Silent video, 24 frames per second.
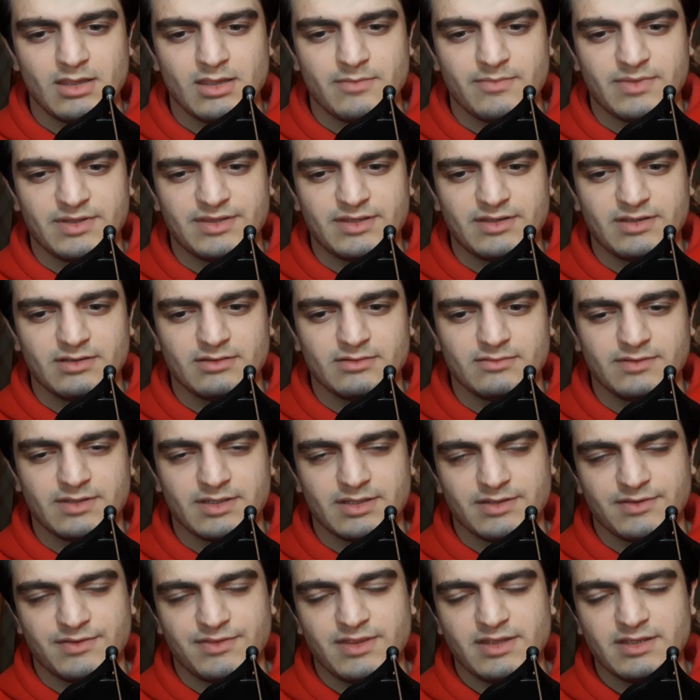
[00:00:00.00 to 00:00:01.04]
but
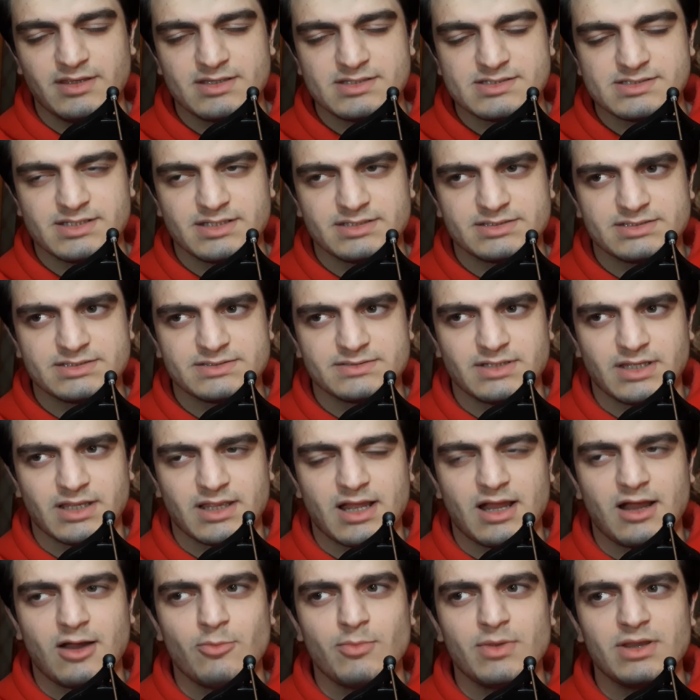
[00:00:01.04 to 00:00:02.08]
the thing is that like
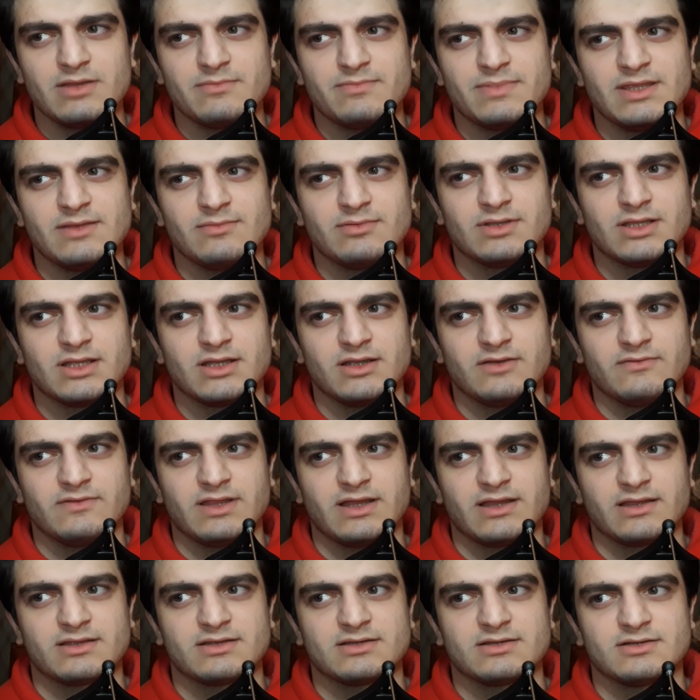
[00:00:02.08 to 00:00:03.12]
how many people have
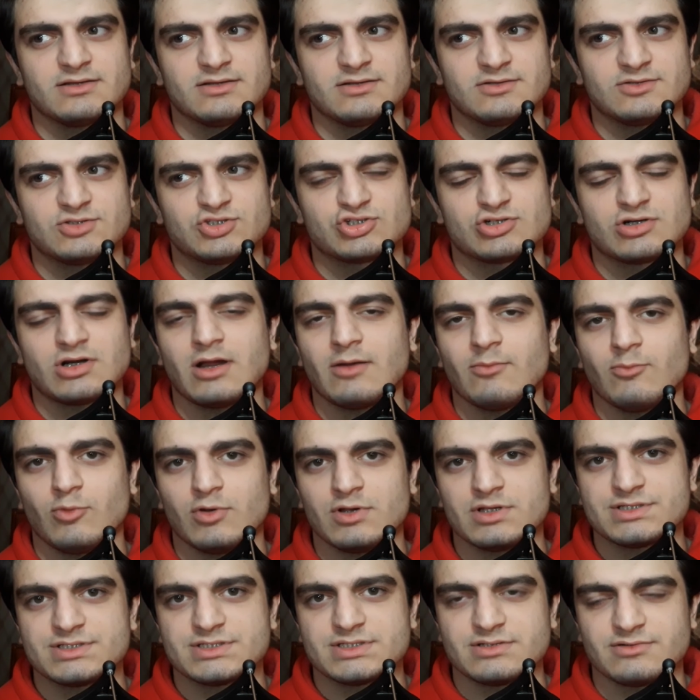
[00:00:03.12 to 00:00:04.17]
like
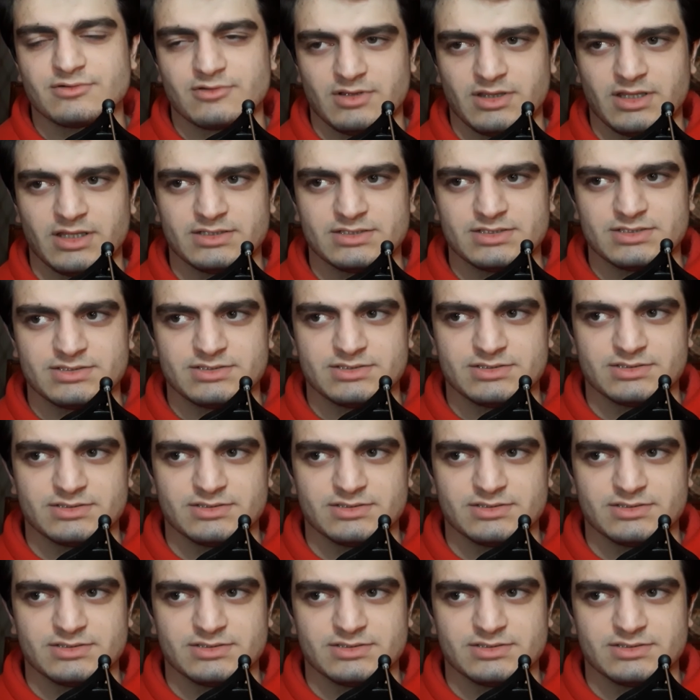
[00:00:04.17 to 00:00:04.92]
traumas related to